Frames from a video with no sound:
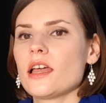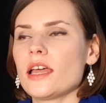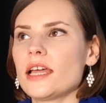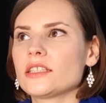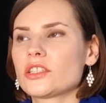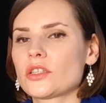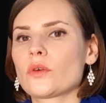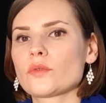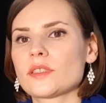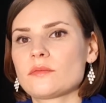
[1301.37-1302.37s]
and
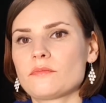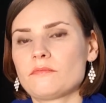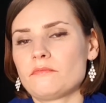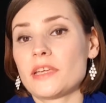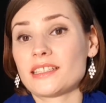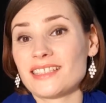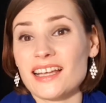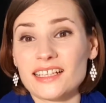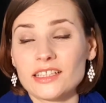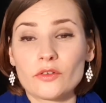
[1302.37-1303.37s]
shows
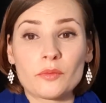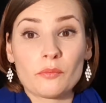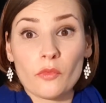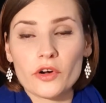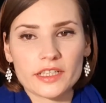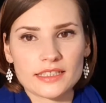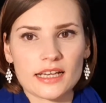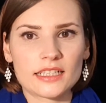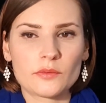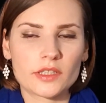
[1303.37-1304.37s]
exactly, or more
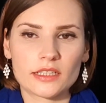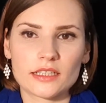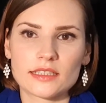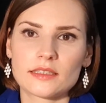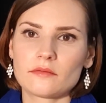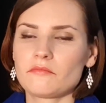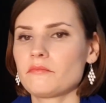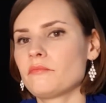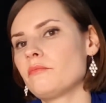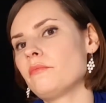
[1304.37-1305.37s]
exactly, what it is.
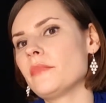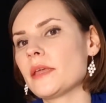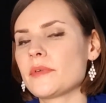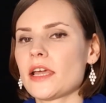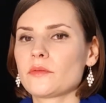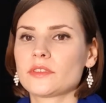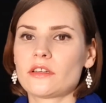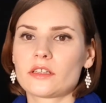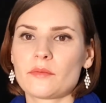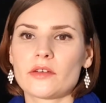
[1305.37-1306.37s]
Maybe I will
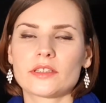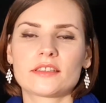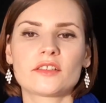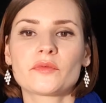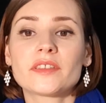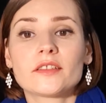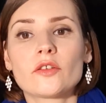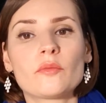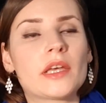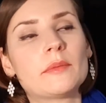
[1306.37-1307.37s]
talk about it in a video,
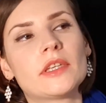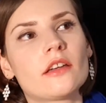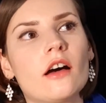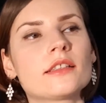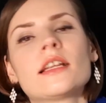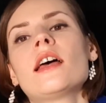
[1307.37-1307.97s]
maybe not.